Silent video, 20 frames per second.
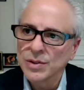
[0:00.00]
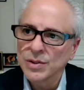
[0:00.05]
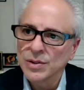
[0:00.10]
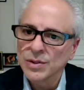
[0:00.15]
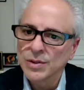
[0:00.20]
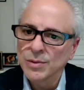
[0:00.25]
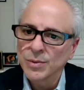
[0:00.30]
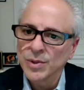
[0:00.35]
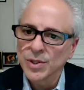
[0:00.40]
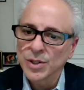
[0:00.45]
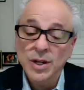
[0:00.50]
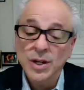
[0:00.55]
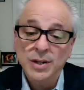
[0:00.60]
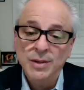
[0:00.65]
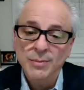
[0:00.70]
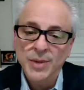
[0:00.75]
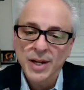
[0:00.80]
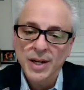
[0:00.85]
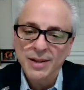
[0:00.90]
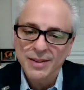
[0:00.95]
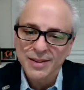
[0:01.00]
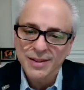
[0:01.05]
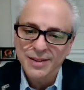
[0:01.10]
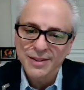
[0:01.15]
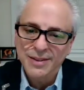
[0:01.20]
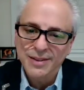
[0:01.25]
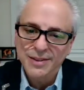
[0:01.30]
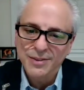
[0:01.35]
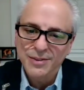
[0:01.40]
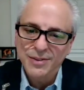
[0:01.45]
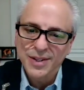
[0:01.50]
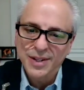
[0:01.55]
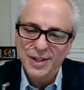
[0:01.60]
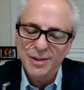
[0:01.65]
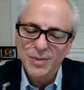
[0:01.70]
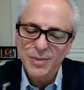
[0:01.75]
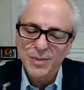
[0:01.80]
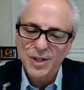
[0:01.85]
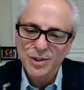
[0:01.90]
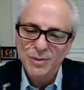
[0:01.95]
we talked about it
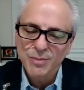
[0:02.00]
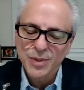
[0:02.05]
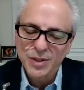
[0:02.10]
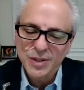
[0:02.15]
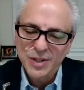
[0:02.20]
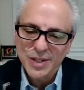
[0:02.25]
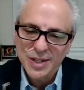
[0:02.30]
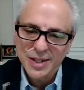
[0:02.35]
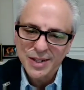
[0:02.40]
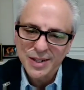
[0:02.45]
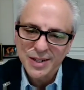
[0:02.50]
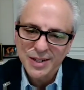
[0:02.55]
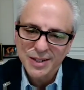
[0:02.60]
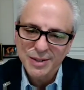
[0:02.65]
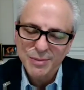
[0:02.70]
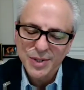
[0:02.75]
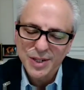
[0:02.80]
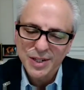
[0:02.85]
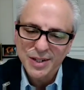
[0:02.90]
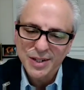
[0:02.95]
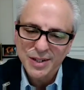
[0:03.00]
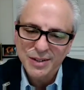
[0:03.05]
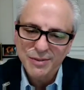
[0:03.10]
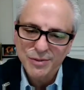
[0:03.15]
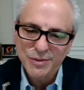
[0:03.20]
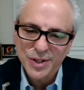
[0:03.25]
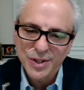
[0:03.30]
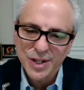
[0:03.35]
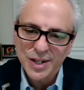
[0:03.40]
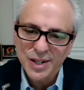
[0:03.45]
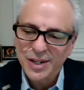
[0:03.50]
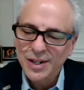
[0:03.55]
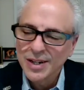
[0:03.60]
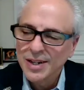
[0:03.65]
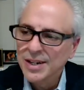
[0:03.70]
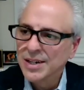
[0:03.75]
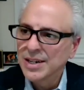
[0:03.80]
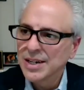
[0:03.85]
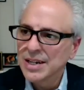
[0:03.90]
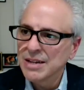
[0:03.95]
can be humiliating at the beginning of training,
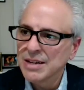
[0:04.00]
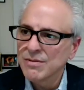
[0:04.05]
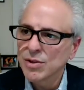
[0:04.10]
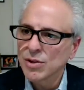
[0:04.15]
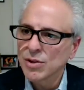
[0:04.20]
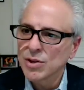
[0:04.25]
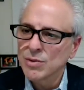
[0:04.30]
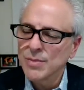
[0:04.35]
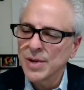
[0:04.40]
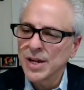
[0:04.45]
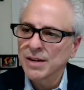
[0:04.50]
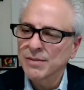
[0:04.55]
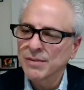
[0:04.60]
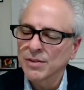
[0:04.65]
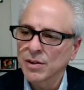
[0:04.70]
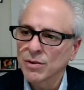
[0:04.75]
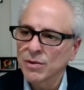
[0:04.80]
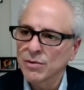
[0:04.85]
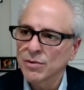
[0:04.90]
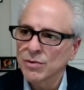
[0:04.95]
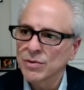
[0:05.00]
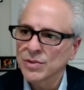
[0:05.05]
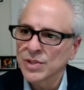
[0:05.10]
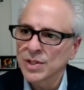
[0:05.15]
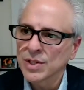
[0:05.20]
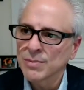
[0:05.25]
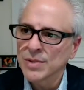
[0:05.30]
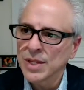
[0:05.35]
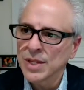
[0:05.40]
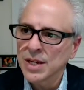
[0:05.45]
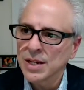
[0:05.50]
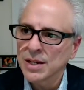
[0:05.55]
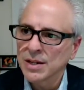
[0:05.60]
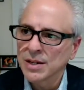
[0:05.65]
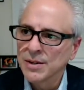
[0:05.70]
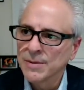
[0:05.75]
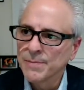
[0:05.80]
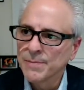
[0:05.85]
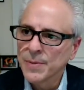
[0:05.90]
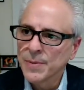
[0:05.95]
even though you may have to go through some of
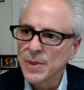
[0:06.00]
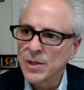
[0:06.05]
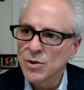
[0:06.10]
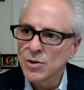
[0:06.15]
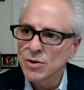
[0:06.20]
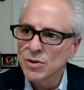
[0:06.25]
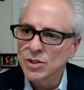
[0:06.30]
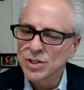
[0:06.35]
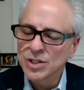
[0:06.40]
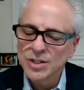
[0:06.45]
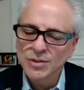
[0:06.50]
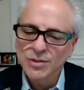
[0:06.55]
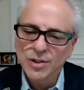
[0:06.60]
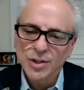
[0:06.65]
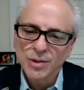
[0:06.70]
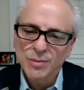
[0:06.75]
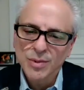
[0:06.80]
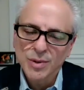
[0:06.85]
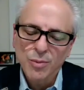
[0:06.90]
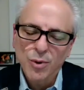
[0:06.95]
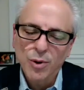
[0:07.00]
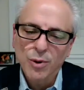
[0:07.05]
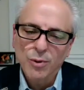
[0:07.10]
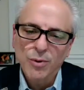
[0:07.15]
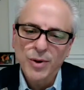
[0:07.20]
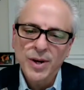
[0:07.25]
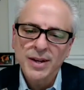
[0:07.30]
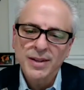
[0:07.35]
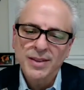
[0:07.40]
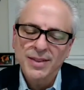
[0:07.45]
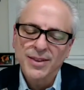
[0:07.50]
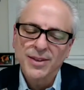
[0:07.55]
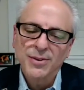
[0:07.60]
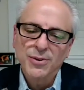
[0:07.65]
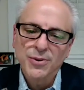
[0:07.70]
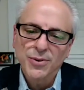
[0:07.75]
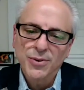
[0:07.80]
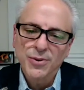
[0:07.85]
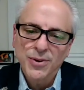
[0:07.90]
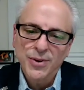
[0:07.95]
that, you're still going to be more right
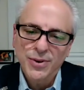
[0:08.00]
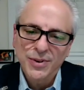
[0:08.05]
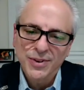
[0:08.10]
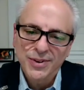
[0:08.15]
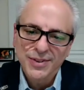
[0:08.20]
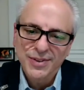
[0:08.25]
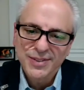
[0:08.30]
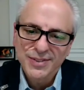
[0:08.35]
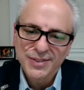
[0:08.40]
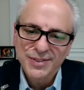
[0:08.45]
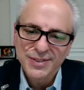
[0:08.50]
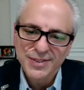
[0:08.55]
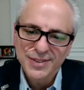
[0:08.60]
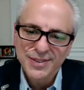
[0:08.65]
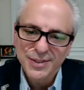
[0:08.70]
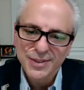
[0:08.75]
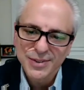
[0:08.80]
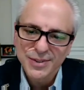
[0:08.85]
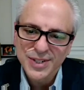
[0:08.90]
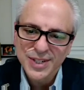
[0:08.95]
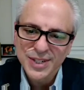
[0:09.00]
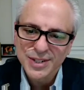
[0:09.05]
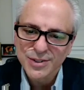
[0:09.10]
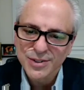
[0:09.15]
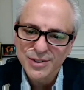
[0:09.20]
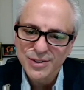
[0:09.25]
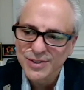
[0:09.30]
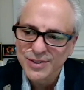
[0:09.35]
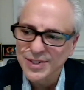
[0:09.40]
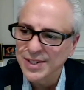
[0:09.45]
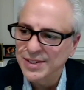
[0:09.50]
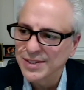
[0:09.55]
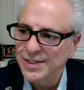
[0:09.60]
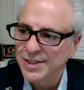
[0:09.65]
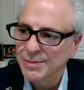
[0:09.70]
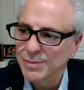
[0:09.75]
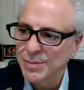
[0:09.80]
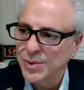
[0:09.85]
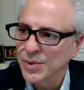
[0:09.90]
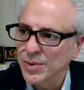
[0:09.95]
than your teachers at
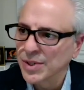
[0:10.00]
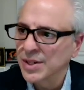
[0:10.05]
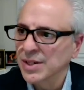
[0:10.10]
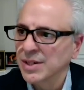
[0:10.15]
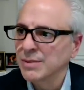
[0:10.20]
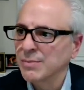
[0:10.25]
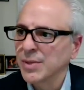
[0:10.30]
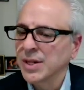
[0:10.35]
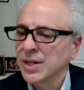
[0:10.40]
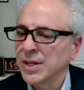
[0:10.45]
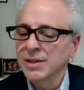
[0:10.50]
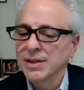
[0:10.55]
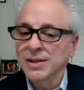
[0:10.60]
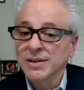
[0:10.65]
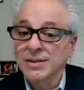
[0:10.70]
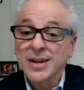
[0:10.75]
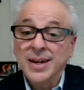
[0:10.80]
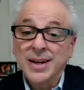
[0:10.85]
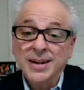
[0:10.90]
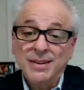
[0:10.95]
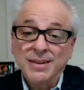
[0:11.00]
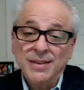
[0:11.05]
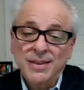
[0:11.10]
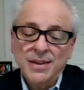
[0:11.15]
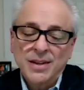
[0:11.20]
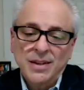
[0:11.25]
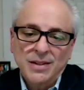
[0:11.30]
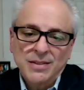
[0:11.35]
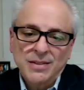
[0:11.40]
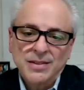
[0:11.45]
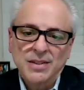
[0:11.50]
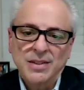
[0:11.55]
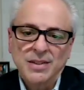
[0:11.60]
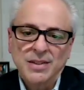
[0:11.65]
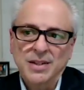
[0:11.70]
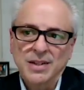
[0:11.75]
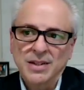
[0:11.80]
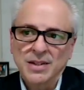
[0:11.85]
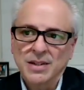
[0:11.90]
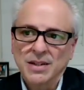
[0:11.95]
some point about a lot of things,
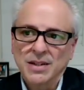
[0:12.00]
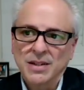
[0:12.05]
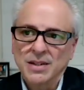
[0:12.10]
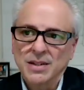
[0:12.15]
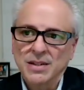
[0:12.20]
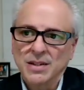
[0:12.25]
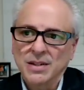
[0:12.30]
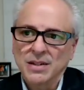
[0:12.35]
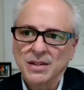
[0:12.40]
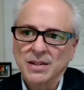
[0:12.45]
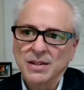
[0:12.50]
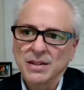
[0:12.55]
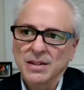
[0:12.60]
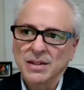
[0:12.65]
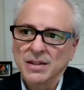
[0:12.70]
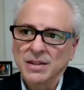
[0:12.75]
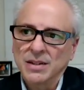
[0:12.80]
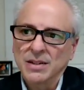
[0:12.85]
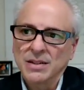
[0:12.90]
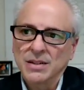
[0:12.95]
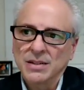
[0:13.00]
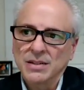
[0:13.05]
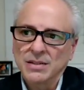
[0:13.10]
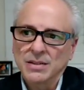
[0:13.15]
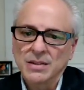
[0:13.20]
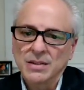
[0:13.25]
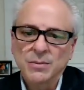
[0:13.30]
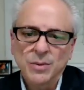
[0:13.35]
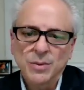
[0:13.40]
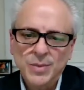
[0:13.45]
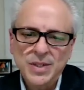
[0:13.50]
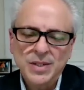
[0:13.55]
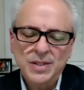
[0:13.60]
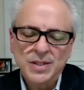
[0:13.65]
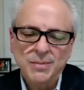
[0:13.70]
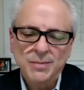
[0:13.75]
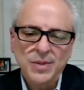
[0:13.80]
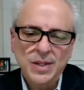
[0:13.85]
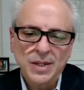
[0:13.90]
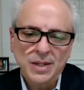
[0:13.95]
and it would be
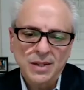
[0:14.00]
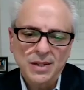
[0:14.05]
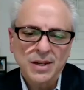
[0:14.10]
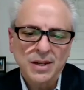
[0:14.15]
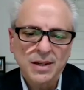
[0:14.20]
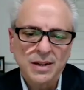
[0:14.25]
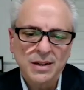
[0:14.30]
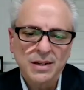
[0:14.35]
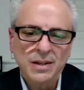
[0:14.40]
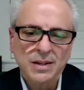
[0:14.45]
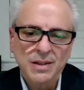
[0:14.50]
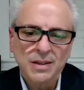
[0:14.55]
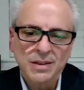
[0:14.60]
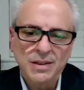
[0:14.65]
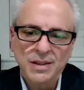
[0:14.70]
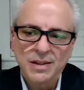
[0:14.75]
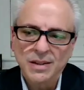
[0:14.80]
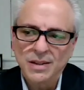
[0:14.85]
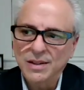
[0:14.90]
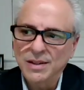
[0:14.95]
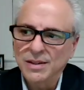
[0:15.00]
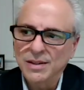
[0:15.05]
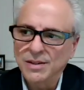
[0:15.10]
something like that, I think.